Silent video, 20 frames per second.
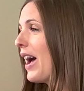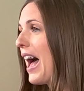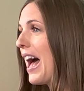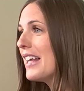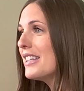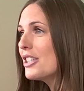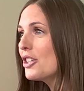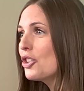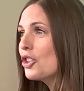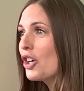
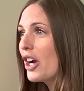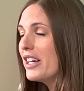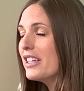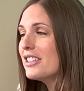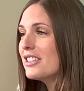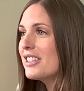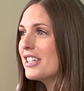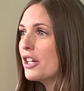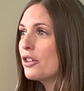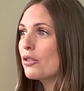As a
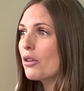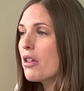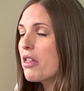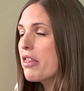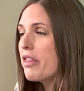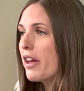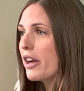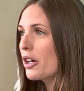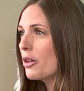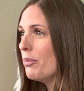craniosacral
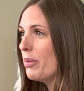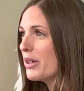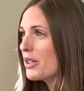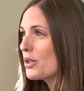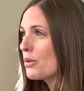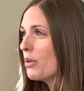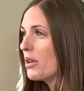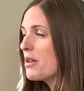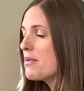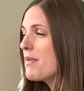
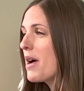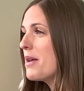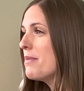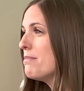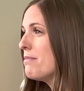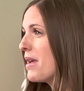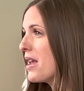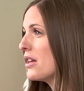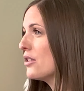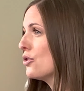therapist, one of my
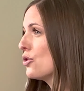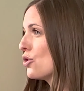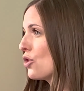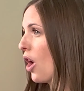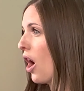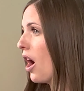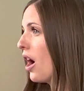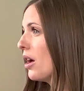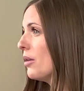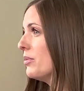main
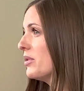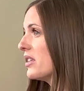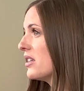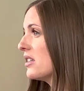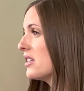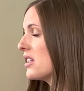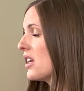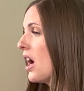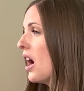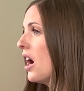jobs
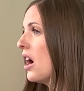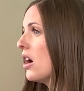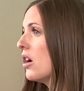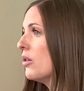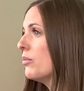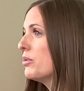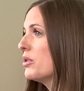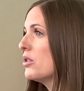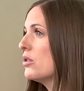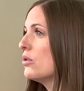is to
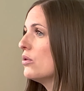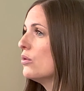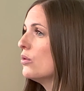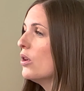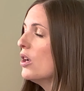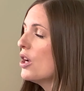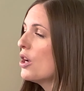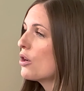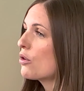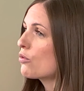help
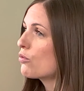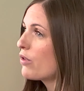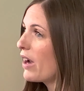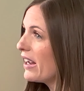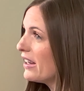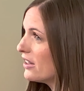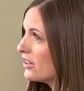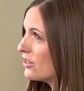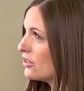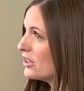to
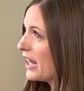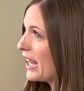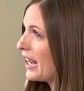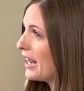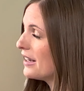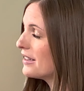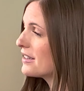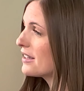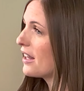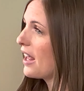
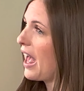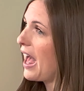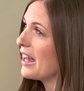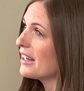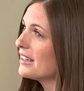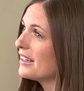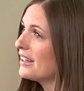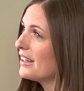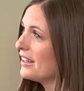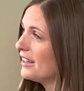regulate
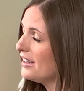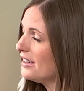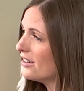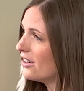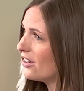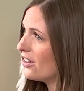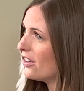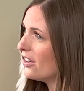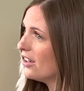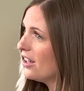and
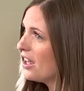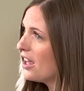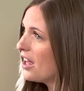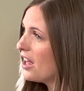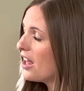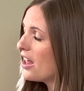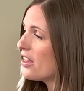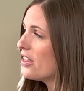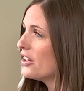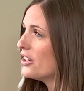heal
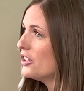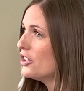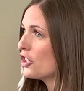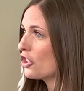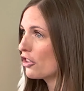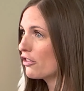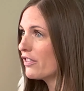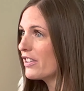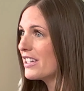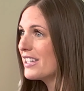the
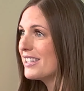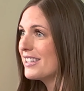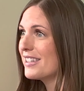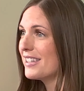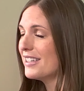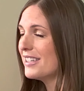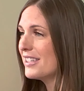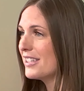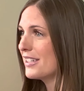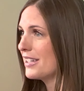nervous
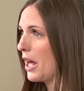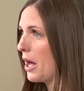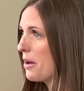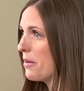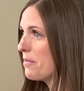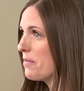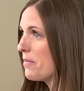system.